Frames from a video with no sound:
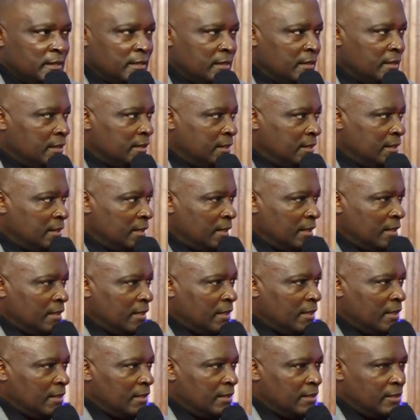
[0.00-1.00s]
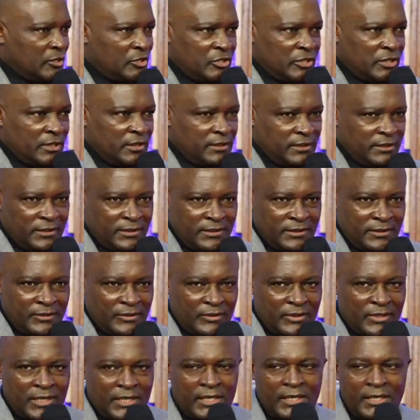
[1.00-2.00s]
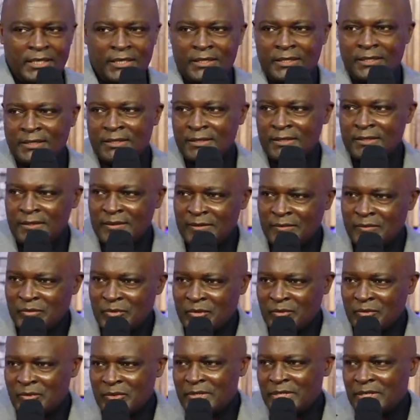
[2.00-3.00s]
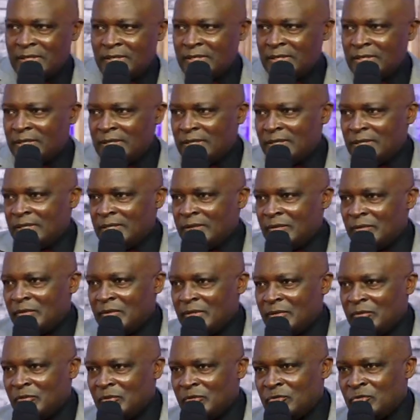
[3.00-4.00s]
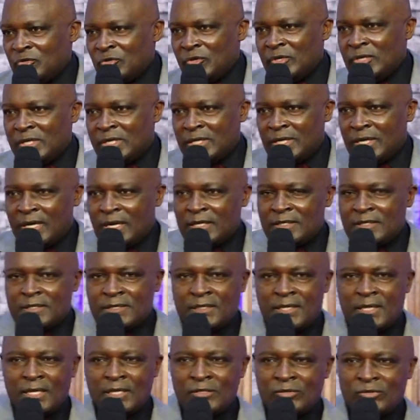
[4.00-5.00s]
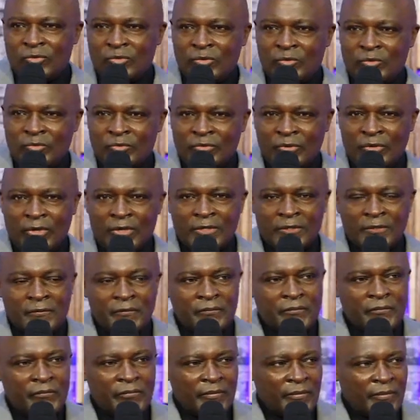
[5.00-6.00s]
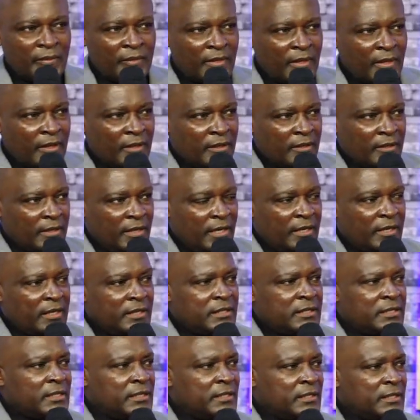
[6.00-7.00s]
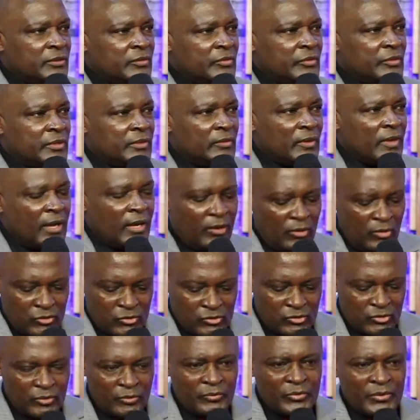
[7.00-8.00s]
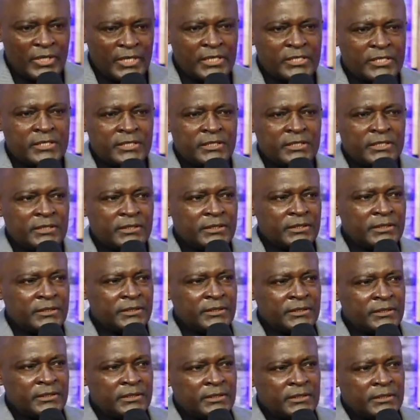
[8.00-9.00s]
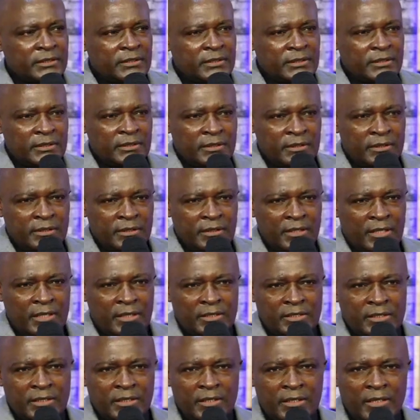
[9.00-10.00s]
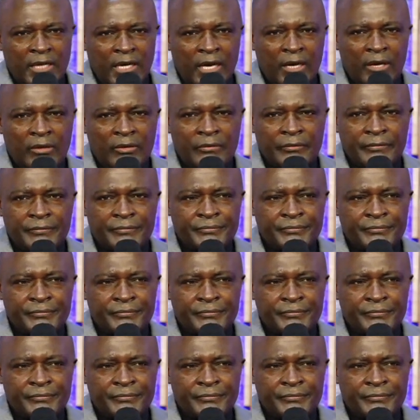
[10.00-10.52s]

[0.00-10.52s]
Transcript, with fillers: Any other nation? Okay. Probably they, they may be joining us as we move on. The other day, we were also blessed that uh, now